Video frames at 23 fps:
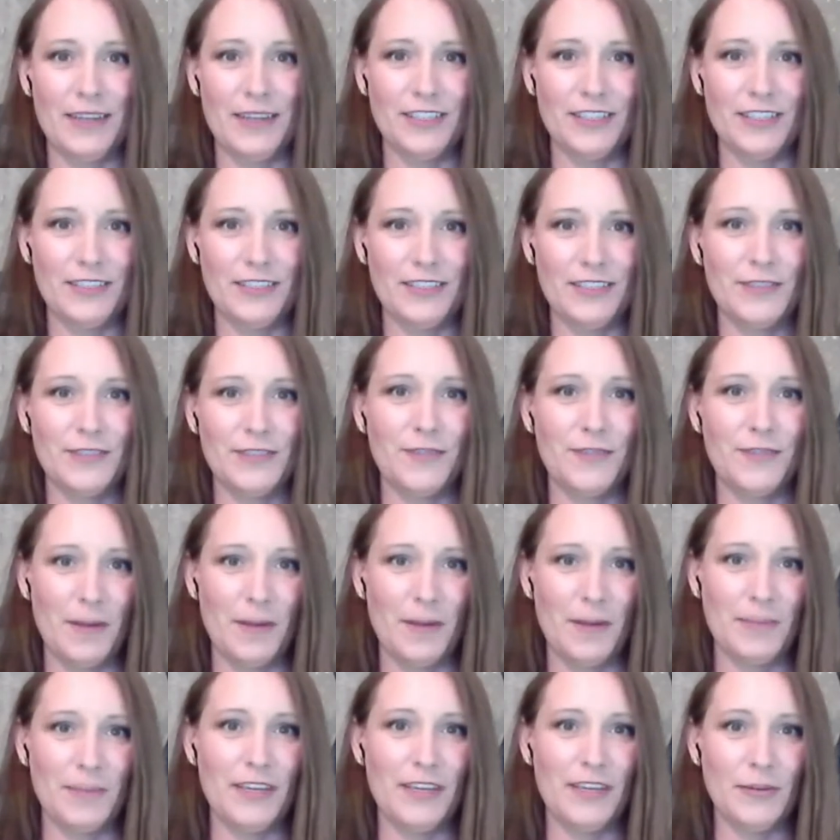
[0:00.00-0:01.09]
questions
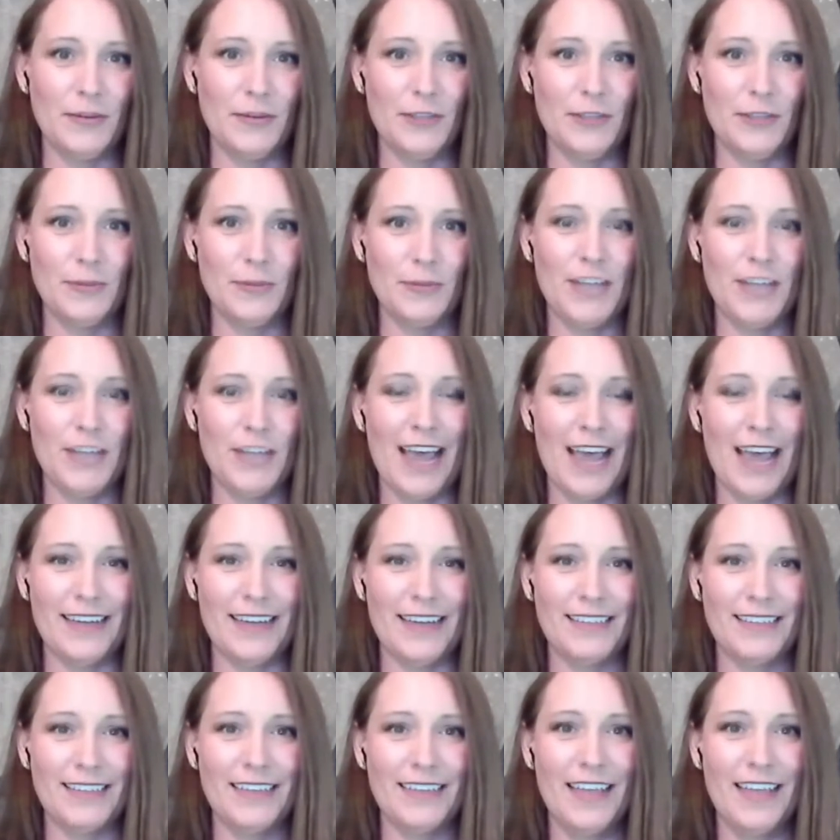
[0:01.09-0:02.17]
from the YouTube chat.